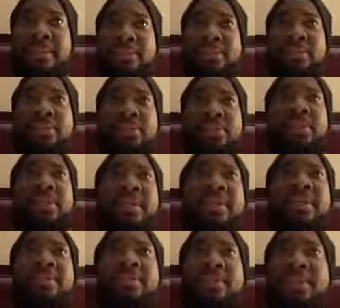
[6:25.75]
to
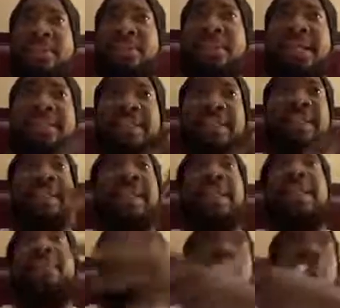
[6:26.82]
see Shatta get
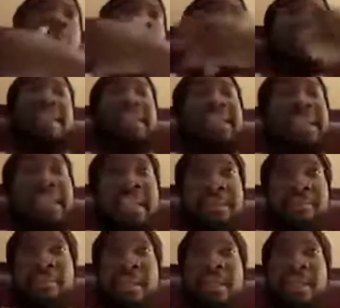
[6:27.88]
up with his team.